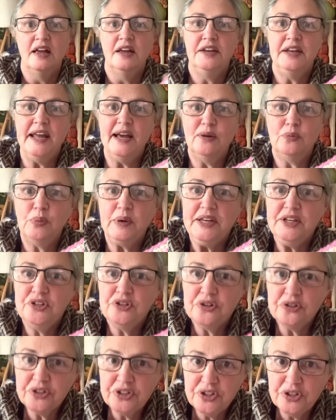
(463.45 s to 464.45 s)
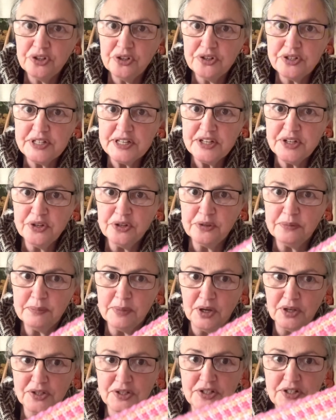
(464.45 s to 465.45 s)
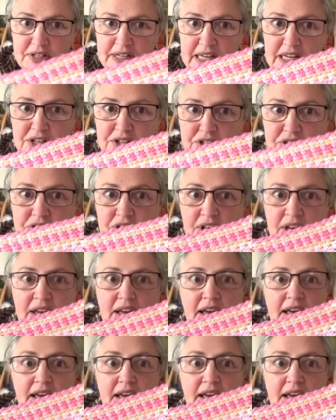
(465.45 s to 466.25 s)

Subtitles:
Now, when you're using your moss stitch,